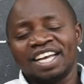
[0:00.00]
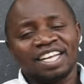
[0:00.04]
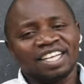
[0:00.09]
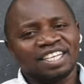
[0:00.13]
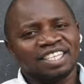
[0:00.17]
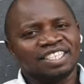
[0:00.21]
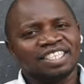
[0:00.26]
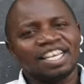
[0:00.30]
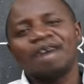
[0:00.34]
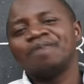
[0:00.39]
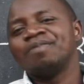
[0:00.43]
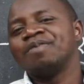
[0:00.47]

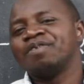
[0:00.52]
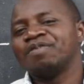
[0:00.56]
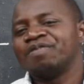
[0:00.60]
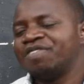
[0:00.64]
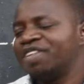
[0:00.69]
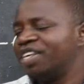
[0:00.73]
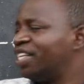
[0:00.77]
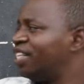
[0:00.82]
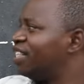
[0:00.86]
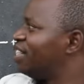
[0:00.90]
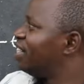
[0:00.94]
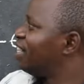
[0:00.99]
some of
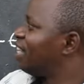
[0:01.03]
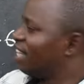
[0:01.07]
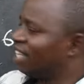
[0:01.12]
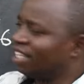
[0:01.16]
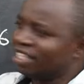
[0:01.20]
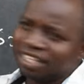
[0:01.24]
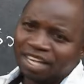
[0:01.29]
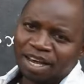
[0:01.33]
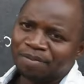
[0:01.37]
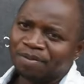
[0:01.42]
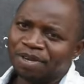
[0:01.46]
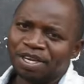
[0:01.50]
these
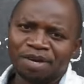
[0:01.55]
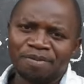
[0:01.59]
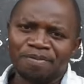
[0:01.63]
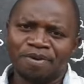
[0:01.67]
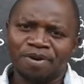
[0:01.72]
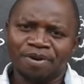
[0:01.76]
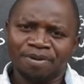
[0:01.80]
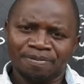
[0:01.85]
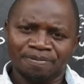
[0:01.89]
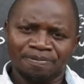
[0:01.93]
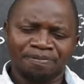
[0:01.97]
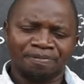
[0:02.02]
examinable
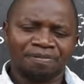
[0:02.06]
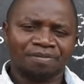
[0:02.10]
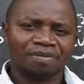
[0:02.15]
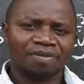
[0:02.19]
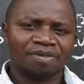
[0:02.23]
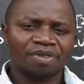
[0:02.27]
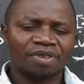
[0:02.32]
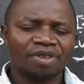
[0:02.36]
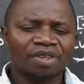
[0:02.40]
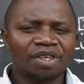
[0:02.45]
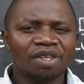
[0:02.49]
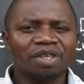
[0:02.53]

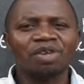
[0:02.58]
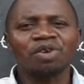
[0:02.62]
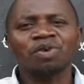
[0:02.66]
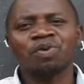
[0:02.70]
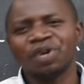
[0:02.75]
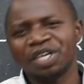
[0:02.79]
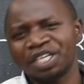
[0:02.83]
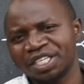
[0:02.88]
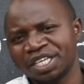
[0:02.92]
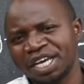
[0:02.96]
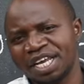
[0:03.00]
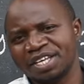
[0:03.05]

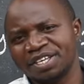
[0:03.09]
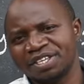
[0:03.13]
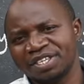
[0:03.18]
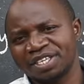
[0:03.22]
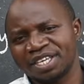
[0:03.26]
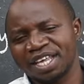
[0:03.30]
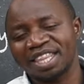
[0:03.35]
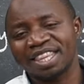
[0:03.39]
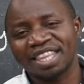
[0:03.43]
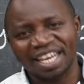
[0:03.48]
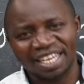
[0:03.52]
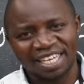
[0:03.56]
questions
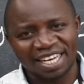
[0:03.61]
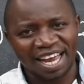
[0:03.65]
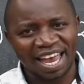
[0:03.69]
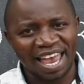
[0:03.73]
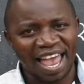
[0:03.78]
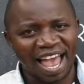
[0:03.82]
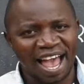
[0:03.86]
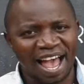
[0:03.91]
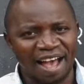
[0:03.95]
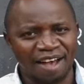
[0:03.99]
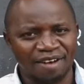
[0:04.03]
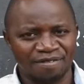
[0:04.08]
that
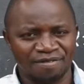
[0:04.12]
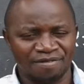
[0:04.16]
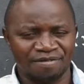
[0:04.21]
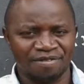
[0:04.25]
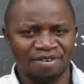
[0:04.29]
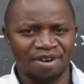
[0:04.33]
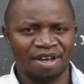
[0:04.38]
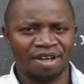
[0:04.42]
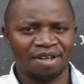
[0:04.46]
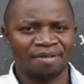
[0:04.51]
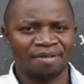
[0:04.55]
I have.